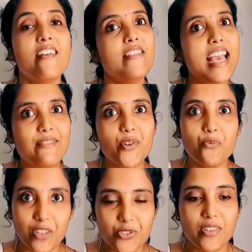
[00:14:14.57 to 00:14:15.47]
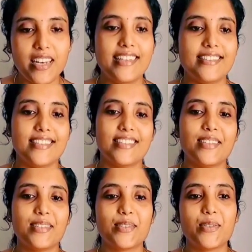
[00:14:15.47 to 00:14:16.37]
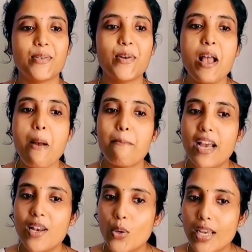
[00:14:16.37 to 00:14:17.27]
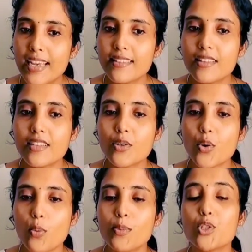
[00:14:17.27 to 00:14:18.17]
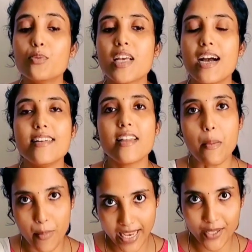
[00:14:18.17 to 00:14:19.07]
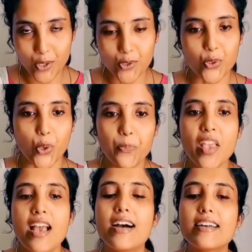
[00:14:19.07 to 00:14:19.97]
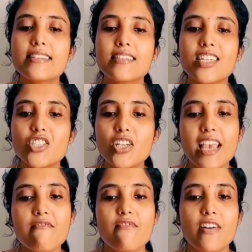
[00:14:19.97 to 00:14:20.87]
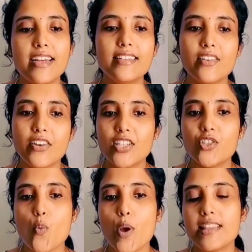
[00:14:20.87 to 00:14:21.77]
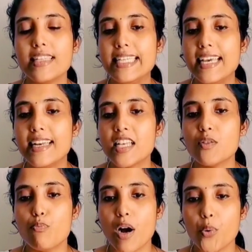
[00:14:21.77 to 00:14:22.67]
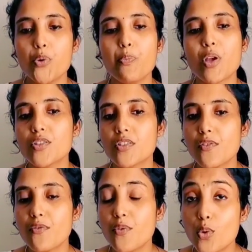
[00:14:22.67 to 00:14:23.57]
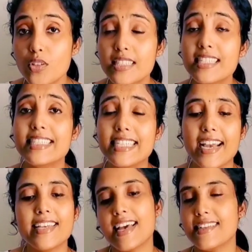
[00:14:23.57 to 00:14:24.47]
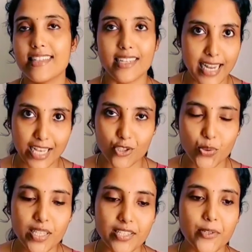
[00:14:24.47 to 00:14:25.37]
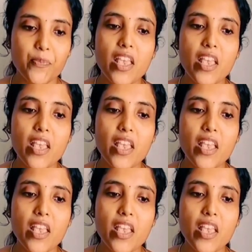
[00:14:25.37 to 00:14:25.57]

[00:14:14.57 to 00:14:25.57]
We have to visualize it. So by looking at the chromosomes under a microscope, a researcher can find the region where the DNA is bound because of the fluorescent dye that is attached to it.